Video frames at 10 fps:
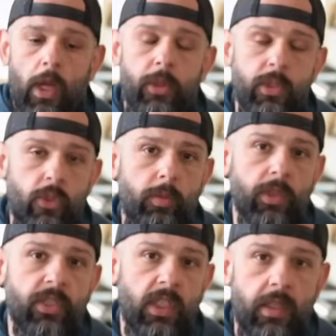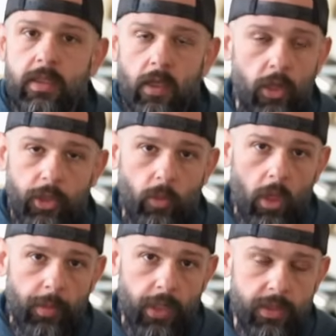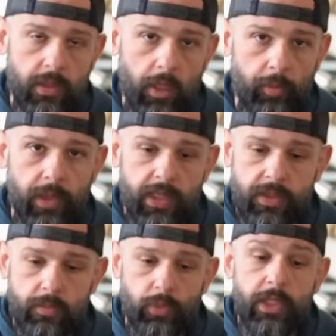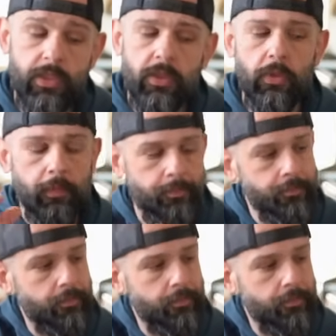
I would assume you'll see these at all your Walmarts and other places pretty soon.